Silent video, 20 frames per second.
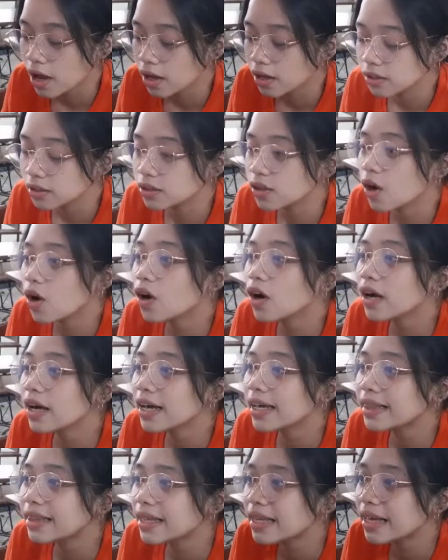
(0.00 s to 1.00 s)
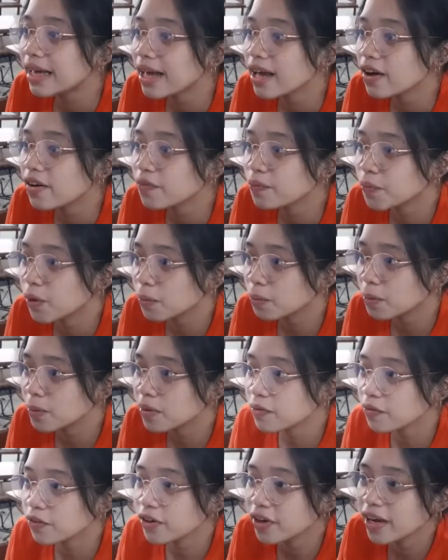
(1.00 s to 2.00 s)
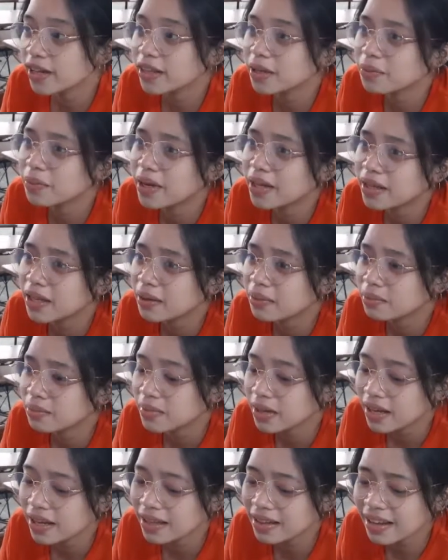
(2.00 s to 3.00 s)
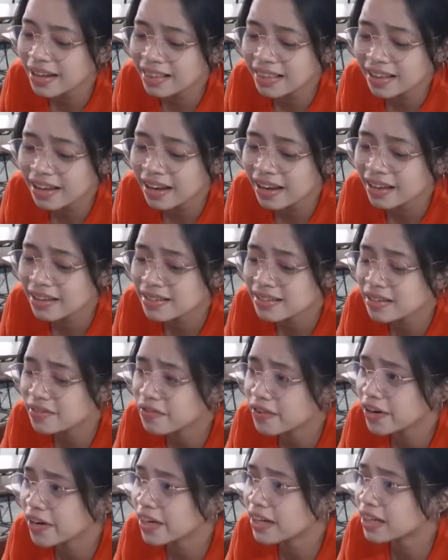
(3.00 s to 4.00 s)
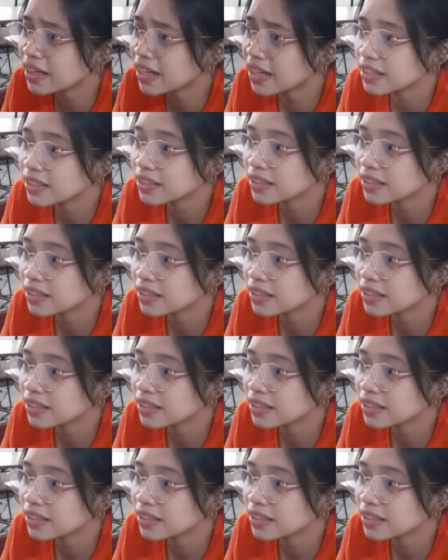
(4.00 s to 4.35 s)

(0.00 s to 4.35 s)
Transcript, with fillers: Doc, I think I have problem in forgetting my name, and I think it's severe illness.